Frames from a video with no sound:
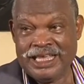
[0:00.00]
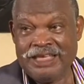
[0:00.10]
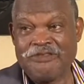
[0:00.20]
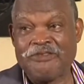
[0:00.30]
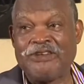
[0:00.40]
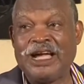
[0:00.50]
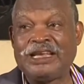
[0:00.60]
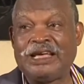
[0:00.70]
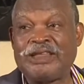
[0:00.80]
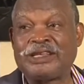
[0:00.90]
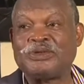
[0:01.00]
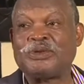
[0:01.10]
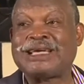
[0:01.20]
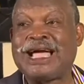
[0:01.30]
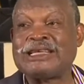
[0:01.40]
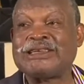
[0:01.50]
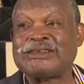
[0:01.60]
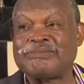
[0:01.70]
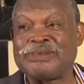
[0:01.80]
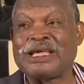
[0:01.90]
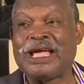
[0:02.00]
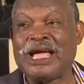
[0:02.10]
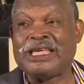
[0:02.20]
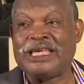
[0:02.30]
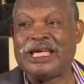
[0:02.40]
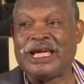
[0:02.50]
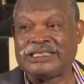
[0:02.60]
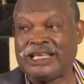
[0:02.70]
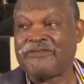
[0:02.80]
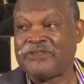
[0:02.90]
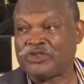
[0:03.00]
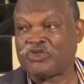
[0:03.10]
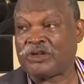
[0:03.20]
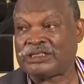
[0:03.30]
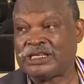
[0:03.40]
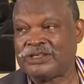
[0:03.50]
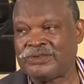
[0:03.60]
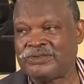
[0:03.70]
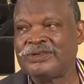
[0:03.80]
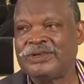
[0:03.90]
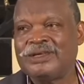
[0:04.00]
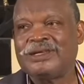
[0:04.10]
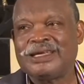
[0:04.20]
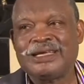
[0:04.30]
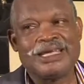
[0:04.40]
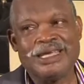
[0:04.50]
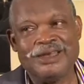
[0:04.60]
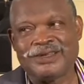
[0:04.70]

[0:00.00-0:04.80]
If you find out that you cannot bring her here as I've instructed you, kill